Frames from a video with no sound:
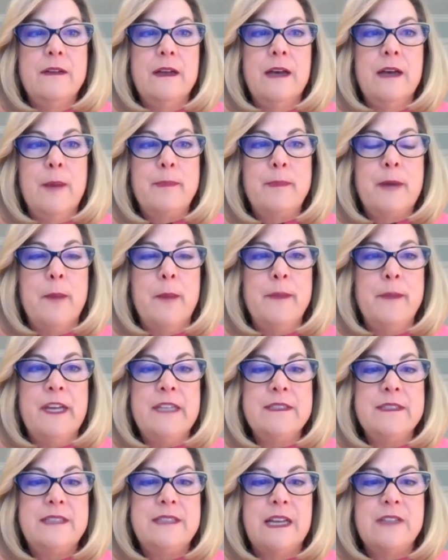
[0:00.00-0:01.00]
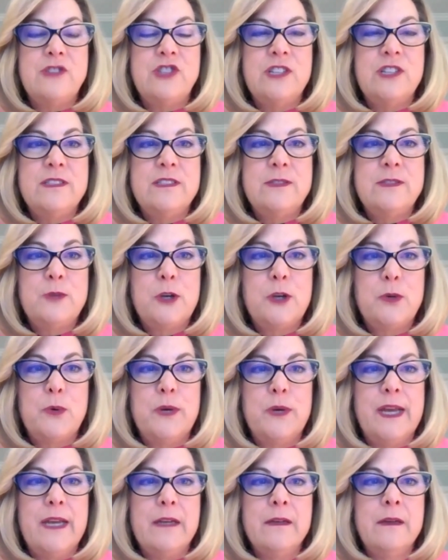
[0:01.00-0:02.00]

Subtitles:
upcoming sessions real quick?